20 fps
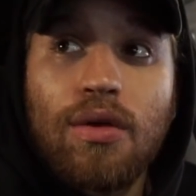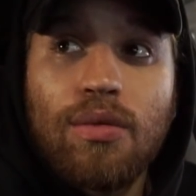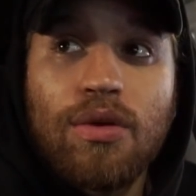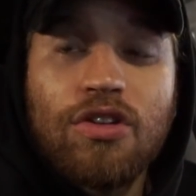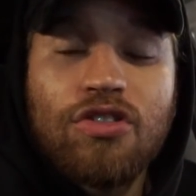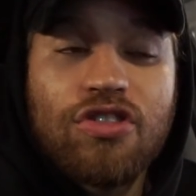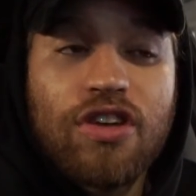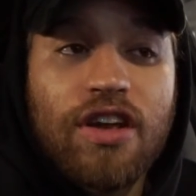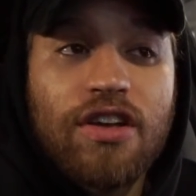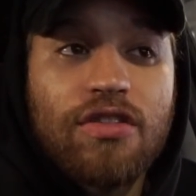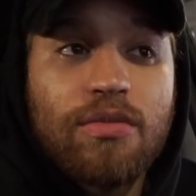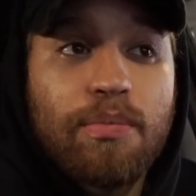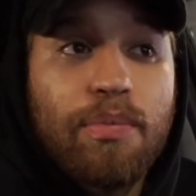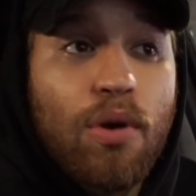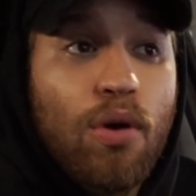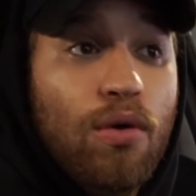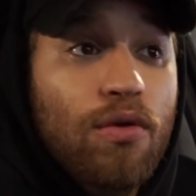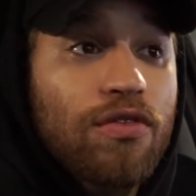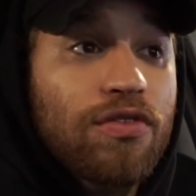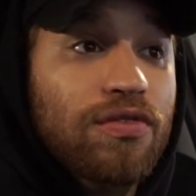We changed
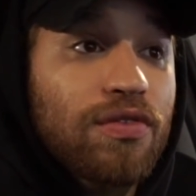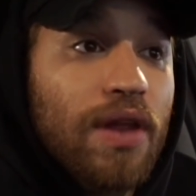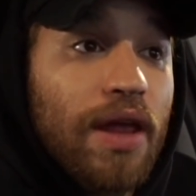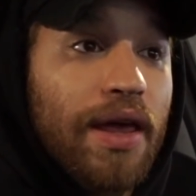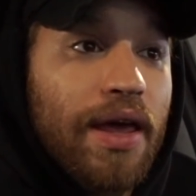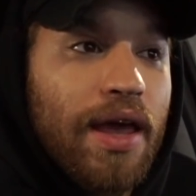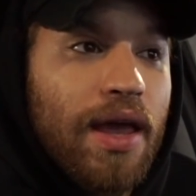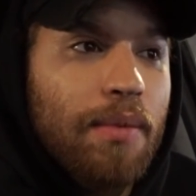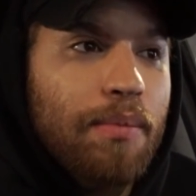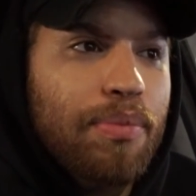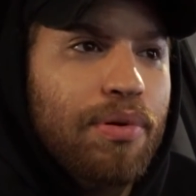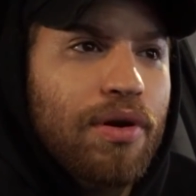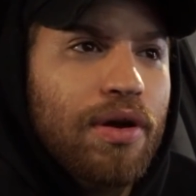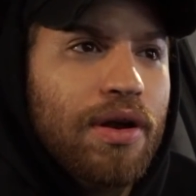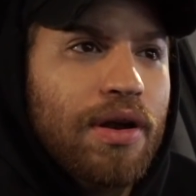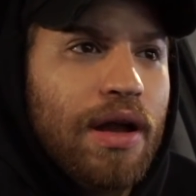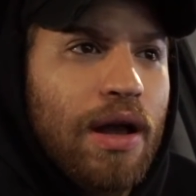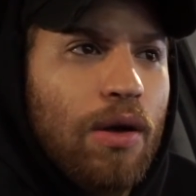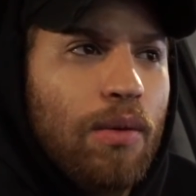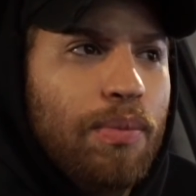both like input
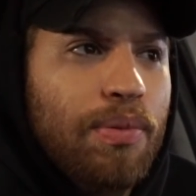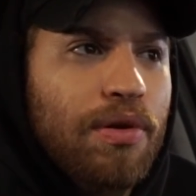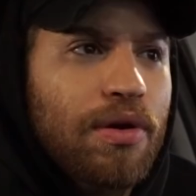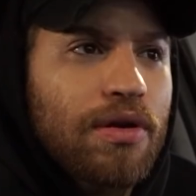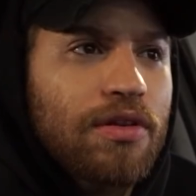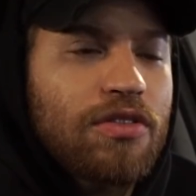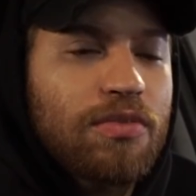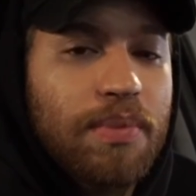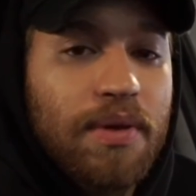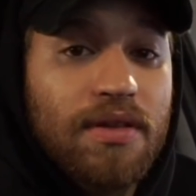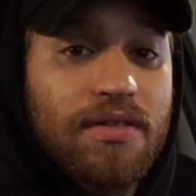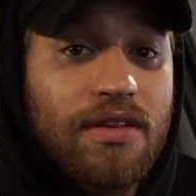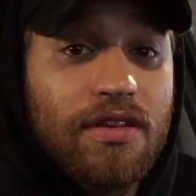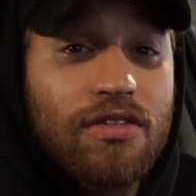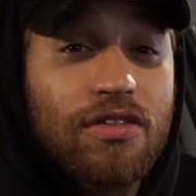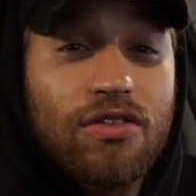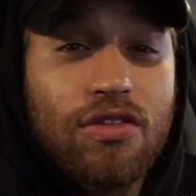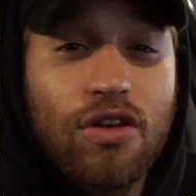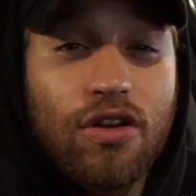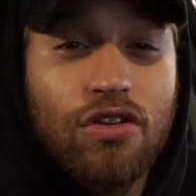and output speed
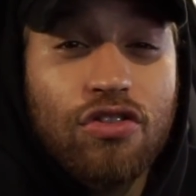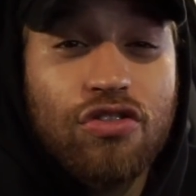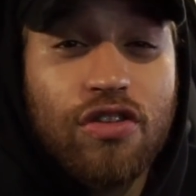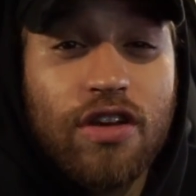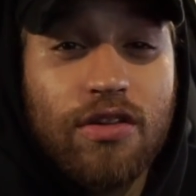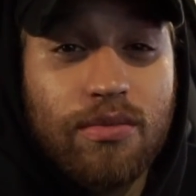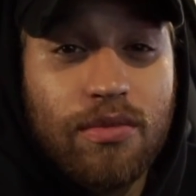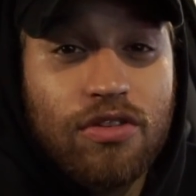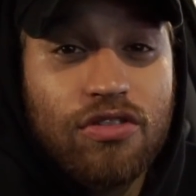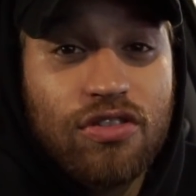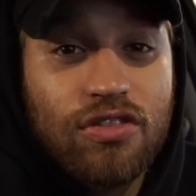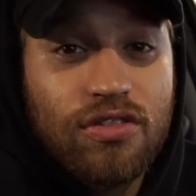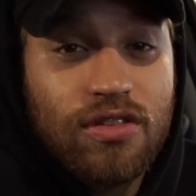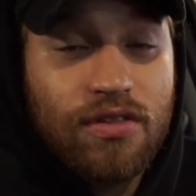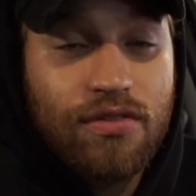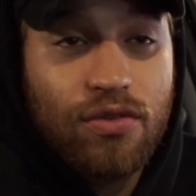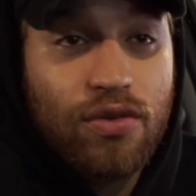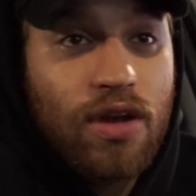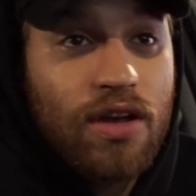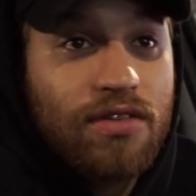sensors on the transmissions.
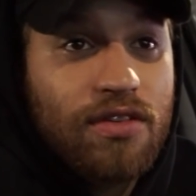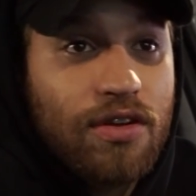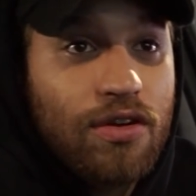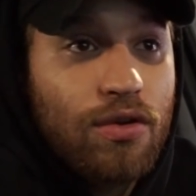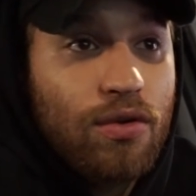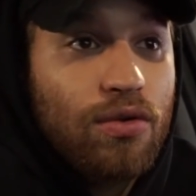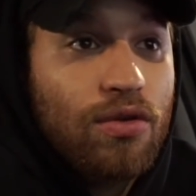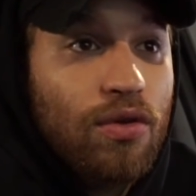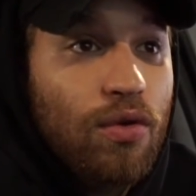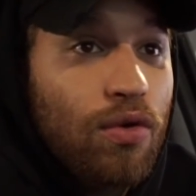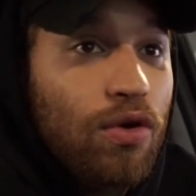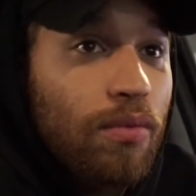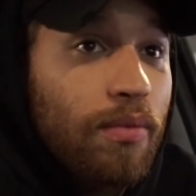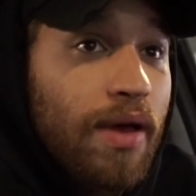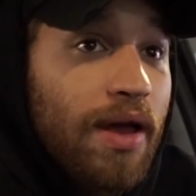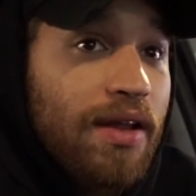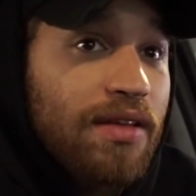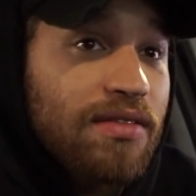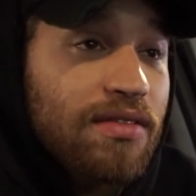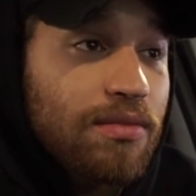If you guys didn't know, the
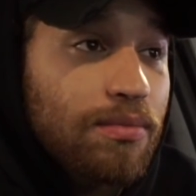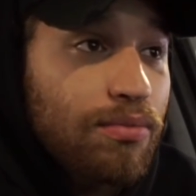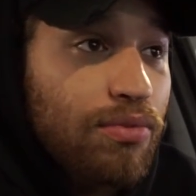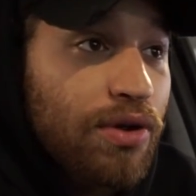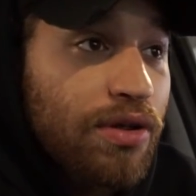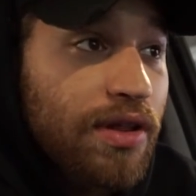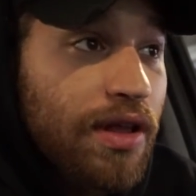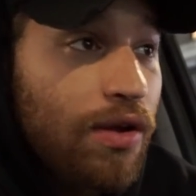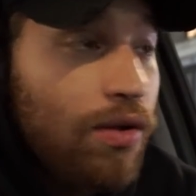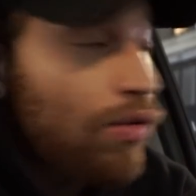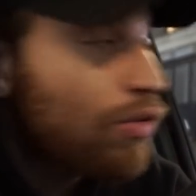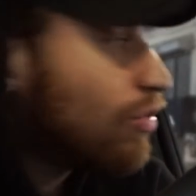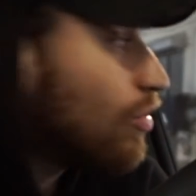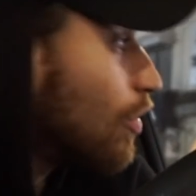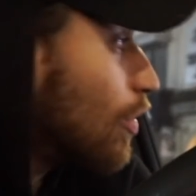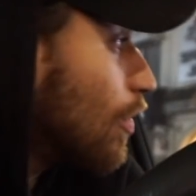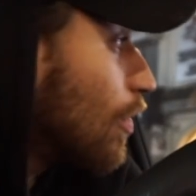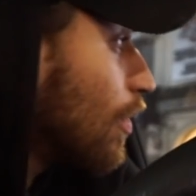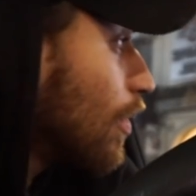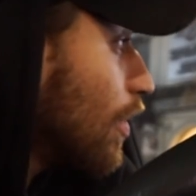automatics bring that
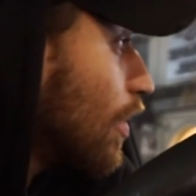also.